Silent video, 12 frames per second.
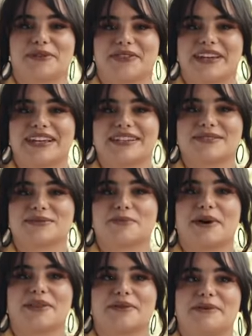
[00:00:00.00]
little
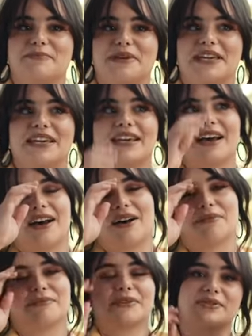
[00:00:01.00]
things, whether it be
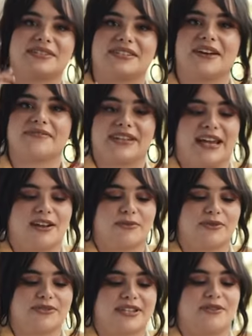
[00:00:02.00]
little stuffed
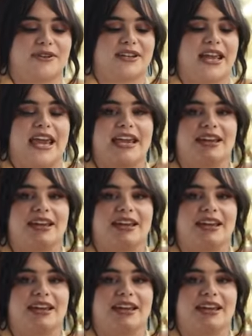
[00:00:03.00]
animals that you can